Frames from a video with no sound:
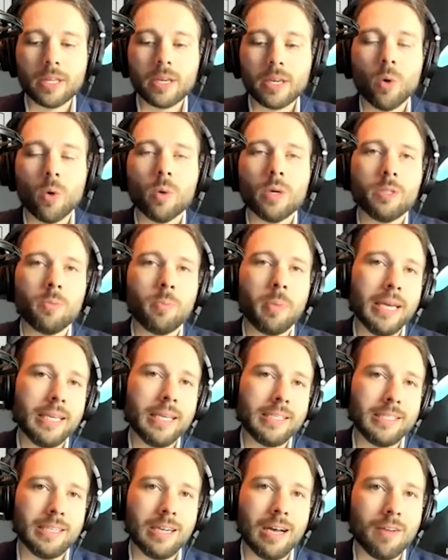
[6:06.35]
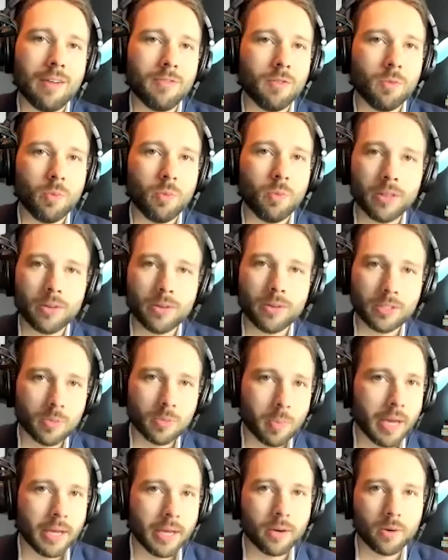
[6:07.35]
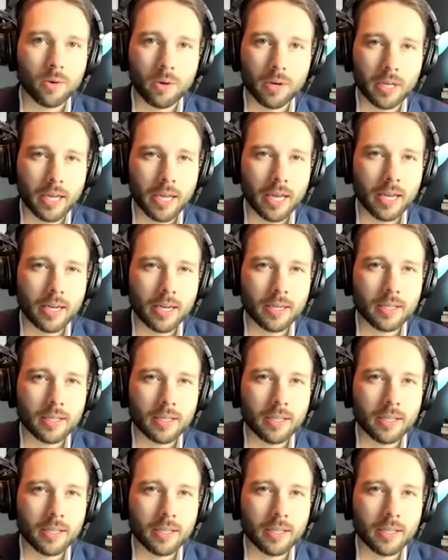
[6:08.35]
always base it off of whether it's paid or organic.